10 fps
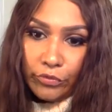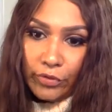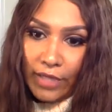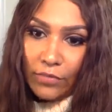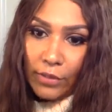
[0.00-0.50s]

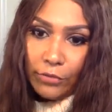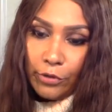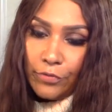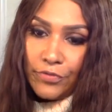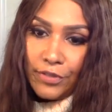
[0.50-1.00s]
that's why you
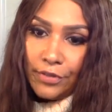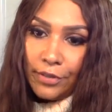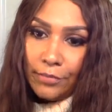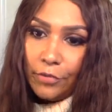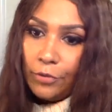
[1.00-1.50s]
don't see
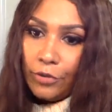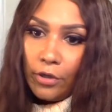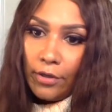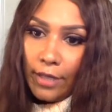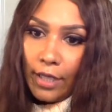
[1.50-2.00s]
them doing
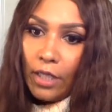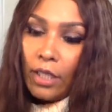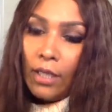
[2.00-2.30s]
all of that.